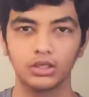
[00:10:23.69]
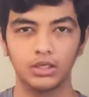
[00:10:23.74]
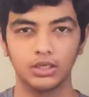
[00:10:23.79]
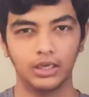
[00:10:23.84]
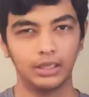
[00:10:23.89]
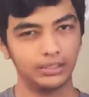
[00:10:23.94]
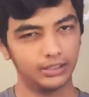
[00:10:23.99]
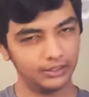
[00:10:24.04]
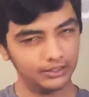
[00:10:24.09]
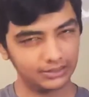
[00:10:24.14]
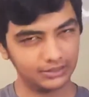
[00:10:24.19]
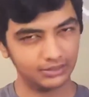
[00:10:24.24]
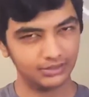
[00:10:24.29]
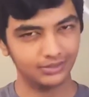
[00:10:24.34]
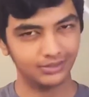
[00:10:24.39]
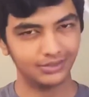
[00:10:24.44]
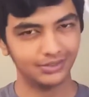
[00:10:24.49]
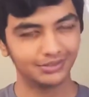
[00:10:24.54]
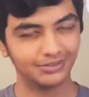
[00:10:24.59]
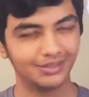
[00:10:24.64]
I like the
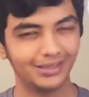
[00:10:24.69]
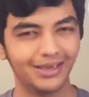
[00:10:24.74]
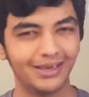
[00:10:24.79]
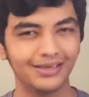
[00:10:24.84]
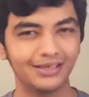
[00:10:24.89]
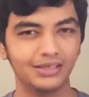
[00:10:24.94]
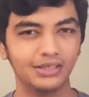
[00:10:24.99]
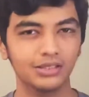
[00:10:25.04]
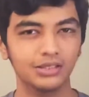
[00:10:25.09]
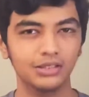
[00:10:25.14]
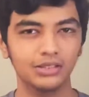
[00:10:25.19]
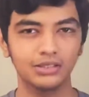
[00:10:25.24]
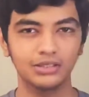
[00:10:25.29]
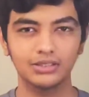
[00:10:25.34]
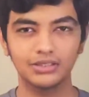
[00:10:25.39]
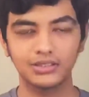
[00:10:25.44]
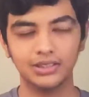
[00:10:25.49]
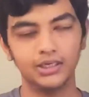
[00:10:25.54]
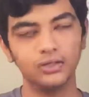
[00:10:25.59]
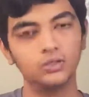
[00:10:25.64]
design, and
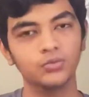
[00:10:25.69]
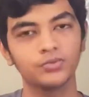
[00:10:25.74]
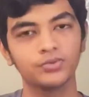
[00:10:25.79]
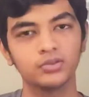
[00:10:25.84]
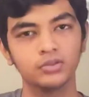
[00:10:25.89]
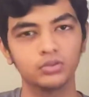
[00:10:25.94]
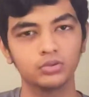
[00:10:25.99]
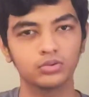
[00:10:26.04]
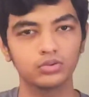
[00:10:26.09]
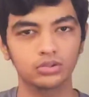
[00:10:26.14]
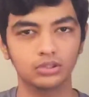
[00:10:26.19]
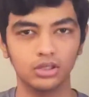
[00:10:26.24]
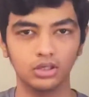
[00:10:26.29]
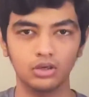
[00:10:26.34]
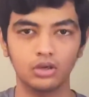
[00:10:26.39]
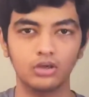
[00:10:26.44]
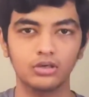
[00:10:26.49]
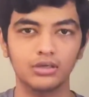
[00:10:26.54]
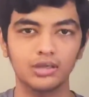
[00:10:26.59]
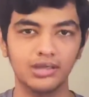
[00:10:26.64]
it kind of looks a
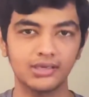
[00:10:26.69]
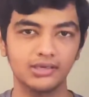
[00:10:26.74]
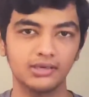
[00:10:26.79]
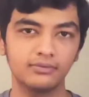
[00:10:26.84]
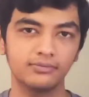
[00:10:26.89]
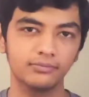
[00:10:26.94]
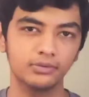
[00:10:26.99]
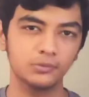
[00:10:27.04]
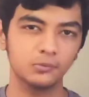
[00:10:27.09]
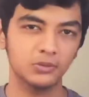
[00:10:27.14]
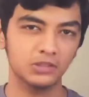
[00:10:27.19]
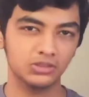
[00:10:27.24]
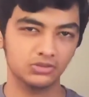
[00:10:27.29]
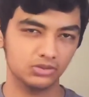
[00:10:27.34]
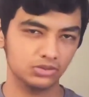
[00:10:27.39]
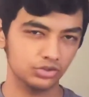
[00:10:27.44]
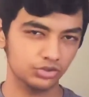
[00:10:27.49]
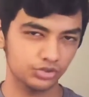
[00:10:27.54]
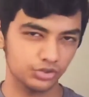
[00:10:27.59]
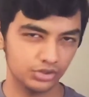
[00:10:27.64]
lot like a
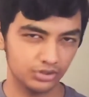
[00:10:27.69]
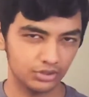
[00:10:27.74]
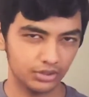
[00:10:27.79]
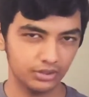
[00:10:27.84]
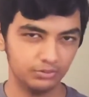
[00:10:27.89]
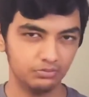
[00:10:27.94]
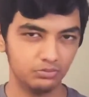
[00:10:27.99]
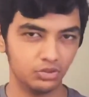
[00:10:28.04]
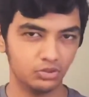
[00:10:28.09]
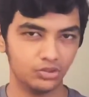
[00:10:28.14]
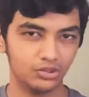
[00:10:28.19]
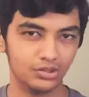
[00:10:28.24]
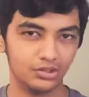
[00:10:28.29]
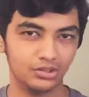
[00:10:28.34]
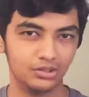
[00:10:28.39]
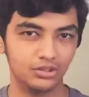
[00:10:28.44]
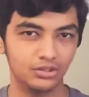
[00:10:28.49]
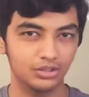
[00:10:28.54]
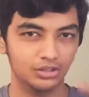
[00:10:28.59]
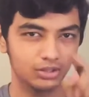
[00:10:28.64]
OnePlus's design, because
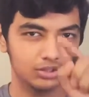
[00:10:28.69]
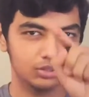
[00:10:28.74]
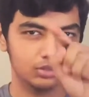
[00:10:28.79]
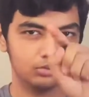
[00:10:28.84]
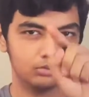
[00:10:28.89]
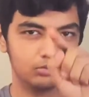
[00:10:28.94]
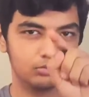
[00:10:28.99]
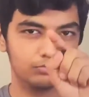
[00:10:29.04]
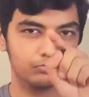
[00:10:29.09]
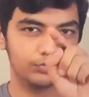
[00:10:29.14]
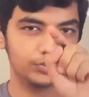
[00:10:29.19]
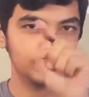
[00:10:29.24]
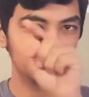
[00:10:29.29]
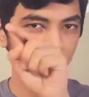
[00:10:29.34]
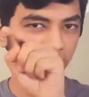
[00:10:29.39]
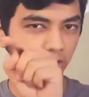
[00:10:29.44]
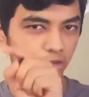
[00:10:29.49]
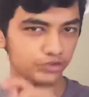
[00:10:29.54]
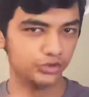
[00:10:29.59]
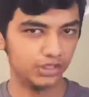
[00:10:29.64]
you know
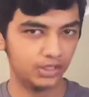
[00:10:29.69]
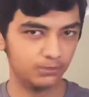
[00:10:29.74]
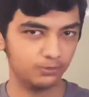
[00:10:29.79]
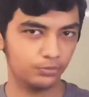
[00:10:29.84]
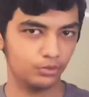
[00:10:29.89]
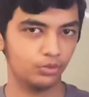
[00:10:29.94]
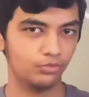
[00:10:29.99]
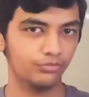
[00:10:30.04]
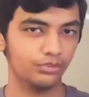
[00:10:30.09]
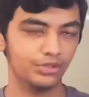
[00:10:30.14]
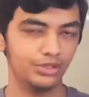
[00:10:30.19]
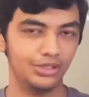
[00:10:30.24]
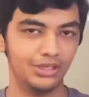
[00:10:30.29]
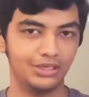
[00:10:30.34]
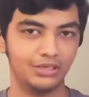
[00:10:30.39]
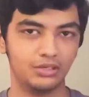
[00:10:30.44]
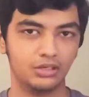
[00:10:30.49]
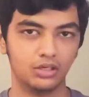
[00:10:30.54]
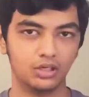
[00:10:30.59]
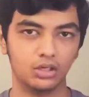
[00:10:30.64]
OnePlus 10 Pro with
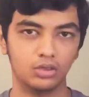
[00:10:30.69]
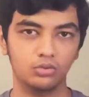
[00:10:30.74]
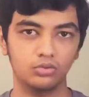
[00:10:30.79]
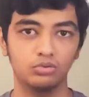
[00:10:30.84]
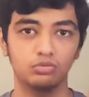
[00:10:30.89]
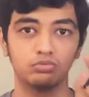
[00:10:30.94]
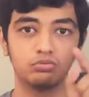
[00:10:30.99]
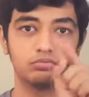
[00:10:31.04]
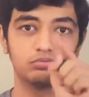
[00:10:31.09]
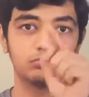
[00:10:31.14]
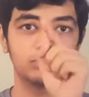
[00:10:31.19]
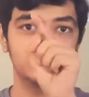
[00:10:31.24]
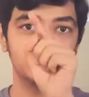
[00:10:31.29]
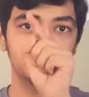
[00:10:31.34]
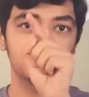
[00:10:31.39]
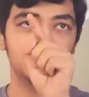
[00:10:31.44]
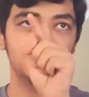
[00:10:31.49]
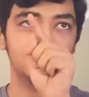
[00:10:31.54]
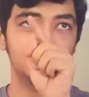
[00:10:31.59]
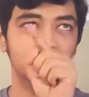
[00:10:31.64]
that cutout,
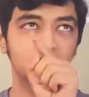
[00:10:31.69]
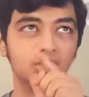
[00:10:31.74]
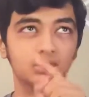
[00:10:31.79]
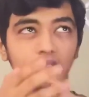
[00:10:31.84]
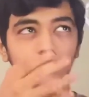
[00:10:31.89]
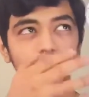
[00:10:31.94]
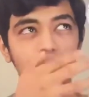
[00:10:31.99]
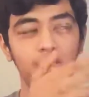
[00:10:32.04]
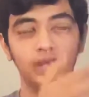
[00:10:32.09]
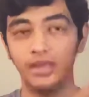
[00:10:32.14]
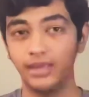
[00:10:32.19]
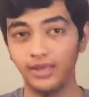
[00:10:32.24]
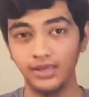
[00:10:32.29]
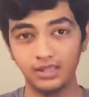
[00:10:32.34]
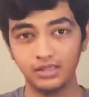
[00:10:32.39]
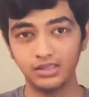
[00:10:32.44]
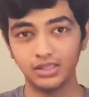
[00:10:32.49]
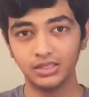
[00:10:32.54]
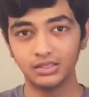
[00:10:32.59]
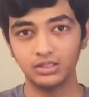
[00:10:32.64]
OnePlus
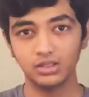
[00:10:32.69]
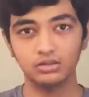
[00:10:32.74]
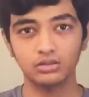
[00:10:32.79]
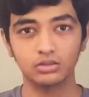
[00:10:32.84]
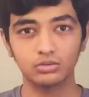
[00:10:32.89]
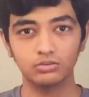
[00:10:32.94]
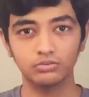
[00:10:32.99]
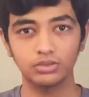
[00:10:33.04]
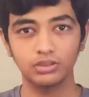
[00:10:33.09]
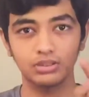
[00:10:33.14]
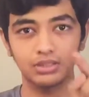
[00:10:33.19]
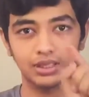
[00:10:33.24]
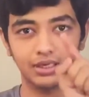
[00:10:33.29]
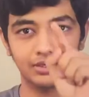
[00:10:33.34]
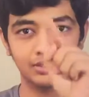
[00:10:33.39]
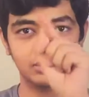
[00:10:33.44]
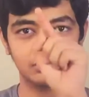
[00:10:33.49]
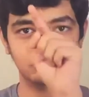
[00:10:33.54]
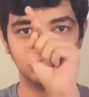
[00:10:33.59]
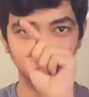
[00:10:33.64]
Ace I think so with
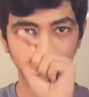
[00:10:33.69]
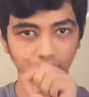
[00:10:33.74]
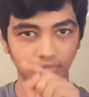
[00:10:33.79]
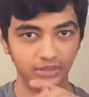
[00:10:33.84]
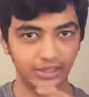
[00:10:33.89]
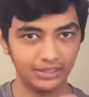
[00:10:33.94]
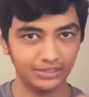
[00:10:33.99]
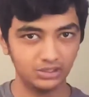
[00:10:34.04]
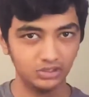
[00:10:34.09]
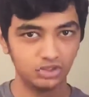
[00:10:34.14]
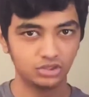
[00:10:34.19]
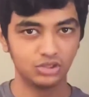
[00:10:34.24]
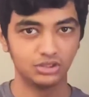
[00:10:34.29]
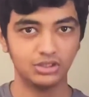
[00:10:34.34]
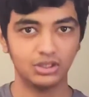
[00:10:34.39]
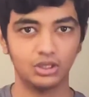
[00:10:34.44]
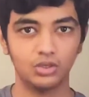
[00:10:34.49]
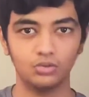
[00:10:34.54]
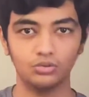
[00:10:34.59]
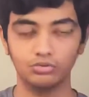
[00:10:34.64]
that line
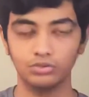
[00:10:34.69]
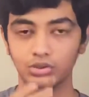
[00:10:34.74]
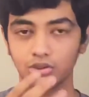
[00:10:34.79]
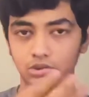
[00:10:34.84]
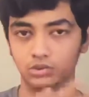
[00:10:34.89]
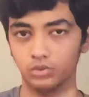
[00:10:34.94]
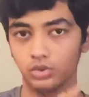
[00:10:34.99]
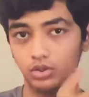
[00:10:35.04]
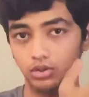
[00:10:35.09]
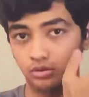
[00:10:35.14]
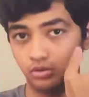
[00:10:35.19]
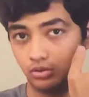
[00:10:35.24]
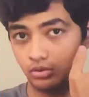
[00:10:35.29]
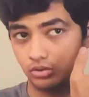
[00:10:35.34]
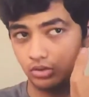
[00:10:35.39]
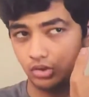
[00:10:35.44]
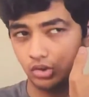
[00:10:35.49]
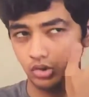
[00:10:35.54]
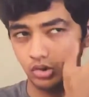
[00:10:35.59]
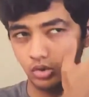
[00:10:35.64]
cutout which was on
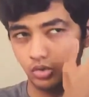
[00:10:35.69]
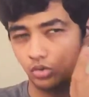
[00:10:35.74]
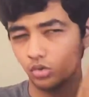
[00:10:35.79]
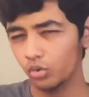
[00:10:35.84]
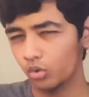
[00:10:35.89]
the